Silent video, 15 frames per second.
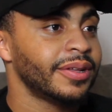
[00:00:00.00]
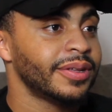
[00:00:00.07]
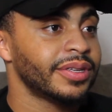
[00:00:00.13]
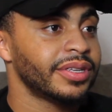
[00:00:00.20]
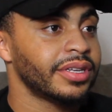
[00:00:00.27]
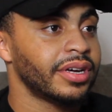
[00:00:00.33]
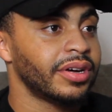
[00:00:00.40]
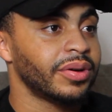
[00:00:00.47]

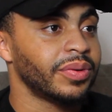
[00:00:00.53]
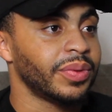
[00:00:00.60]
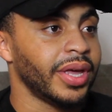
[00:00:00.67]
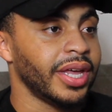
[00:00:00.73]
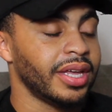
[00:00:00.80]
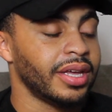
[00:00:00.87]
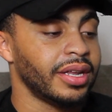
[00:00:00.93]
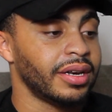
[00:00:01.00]
So
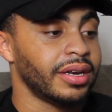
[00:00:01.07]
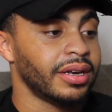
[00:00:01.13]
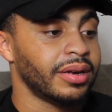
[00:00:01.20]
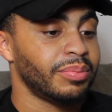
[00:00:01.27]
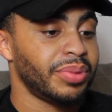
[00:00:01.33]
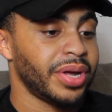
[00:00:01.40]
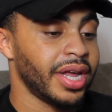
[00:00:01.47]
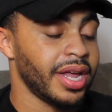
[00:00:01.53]
they can
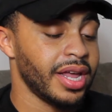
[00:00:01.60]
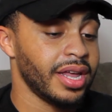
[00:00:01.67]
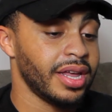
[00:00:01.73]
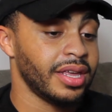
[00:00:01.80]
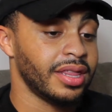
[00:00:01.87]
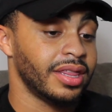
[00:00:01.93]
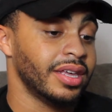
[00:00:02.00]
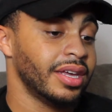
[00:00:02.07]

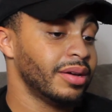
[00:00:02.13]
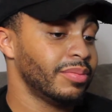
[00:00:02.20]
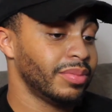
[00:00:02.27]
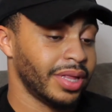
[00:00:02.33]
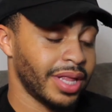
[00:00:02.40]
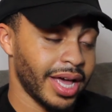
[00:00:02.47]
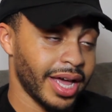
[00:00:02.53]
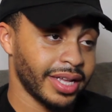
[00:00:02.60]
pay
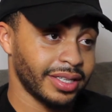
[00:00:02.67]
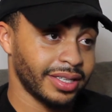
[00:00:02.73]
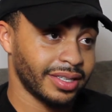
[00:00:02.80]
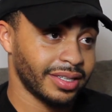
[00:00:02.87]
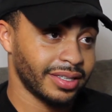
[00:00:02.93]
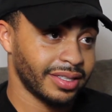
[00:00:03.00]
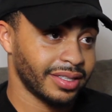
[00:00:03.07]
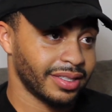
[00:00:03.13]
them
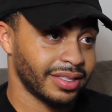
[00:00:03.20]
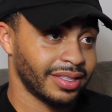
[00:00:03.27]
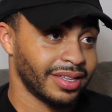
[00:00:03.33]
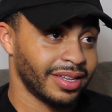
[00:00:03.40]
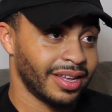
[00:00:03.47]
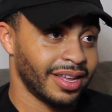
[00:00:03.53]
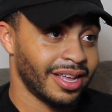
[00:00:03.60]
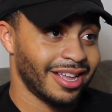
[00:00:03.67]
less
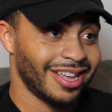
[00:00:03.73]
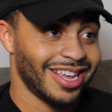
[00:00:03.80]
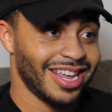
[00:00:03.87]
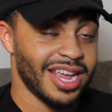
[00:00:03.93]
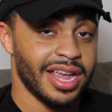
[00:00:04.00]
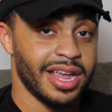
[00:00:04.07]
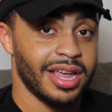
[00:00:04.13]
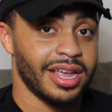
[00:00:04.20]

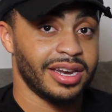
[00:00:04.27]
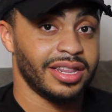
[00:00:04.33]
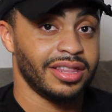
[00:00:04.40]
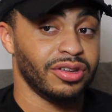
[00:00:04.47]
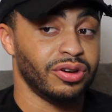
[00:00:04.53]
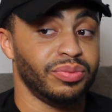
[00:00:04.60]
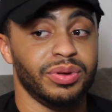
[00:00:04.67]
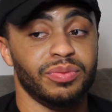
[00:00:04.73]
and
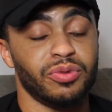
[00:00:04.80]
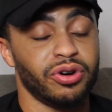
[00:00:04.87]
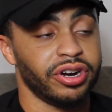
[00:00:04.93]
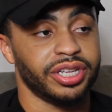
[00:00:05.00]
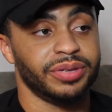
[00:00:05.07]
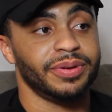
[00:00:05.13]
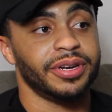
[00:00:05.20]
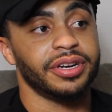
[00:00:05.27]
they'll be more
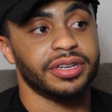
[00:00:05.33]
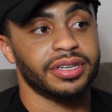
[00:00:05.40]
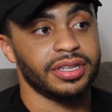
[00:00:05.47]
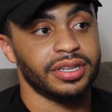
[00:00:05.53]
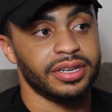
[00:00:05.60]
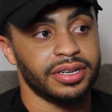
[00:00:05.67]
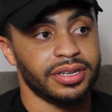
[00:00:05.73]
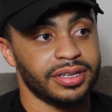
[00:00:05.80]
experienced
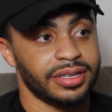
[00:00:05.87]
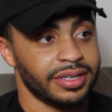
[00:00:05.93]
than you.